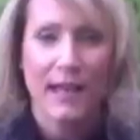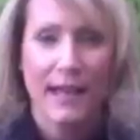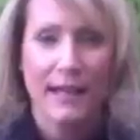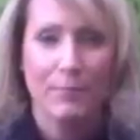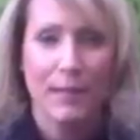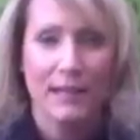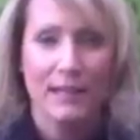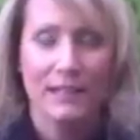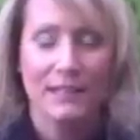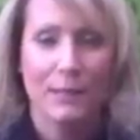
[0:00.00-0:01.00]
I am
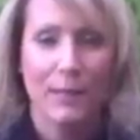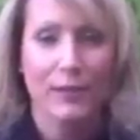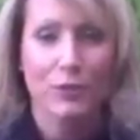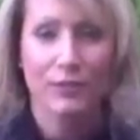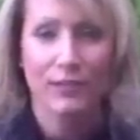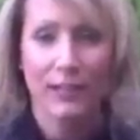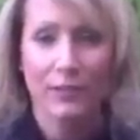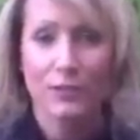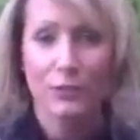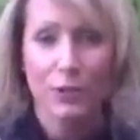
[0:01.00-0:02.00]
making some extra
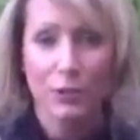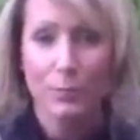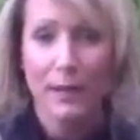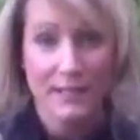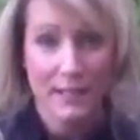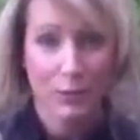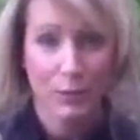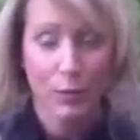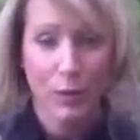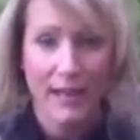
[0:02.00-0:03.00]
videos for you based on your
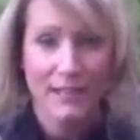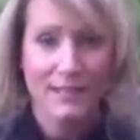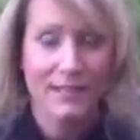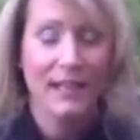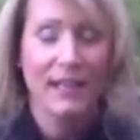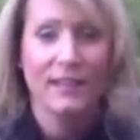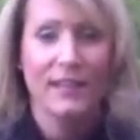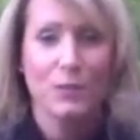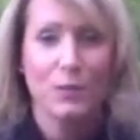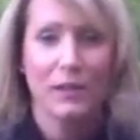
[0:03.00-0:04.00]
requests.
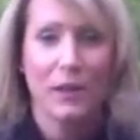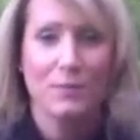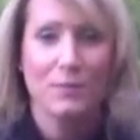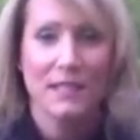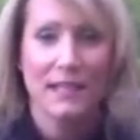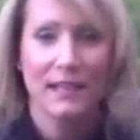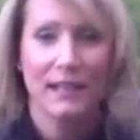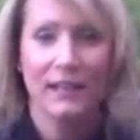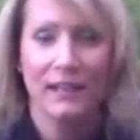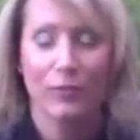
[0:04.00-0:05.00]
This one comes in
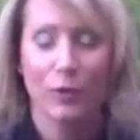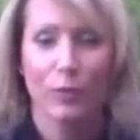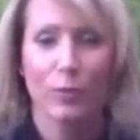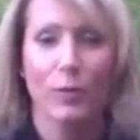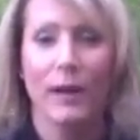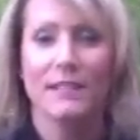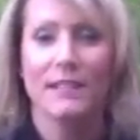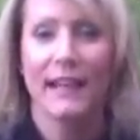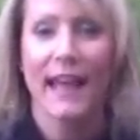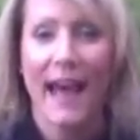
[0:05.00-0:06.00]
for a request
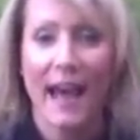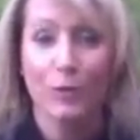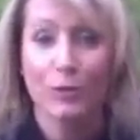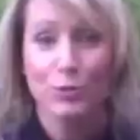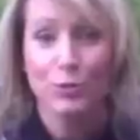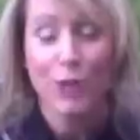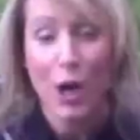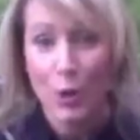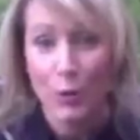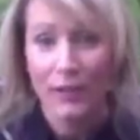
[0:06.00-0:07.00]
on how to
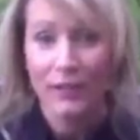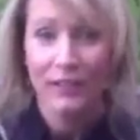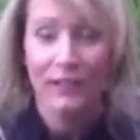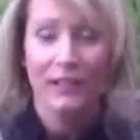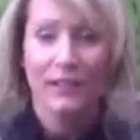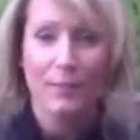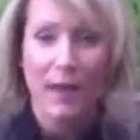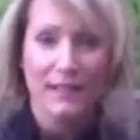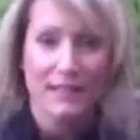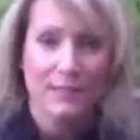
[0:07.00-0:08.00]
tone the
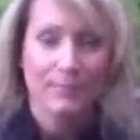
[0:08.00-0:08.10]
butt.